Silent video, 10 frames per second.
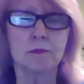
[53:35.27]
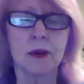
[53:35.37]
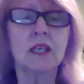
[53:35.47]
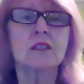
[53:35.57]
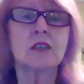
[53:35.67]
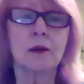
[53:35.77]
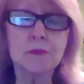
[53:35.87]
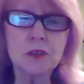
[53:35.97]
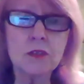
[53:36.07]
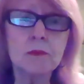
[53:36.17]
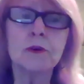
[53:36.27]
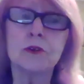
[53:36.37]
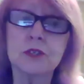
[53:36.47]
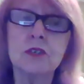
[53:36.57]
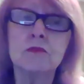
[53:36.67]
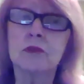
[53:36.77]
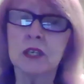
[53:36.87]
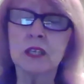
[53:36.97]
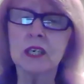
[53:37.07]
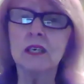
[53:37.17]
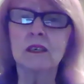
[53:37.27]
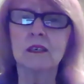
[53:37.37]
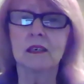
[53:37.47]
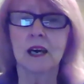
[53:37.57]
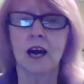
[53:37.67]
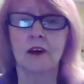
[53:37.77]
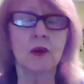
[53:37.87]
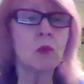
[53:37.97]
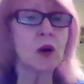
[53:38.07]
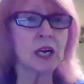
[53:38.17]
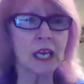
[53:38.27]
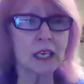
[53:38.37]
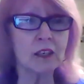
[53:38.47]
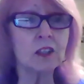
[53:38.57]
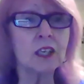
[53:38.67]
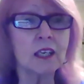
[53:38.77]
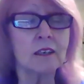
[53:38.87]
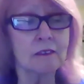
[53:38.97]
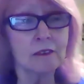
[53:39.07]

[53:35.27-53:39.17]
But it's up to the person, really, how they want to handle it.